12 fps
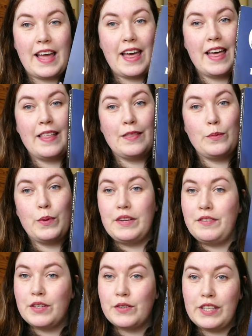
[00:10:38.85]
And um, one
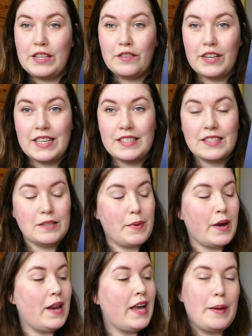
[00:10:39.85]
of the content creators,
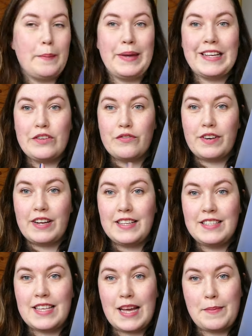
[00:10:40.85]
Paula, picked
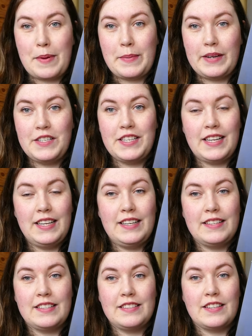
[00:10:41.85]
Frankenstein by Mary Shelley.
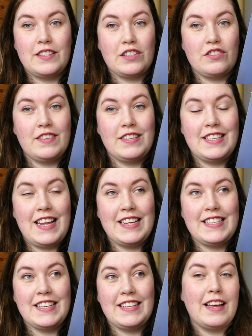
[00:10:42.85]
This is a Dutch
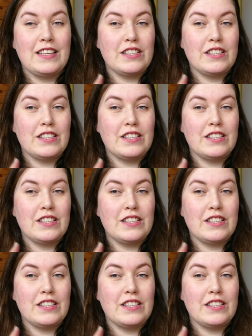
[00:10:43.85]
translation.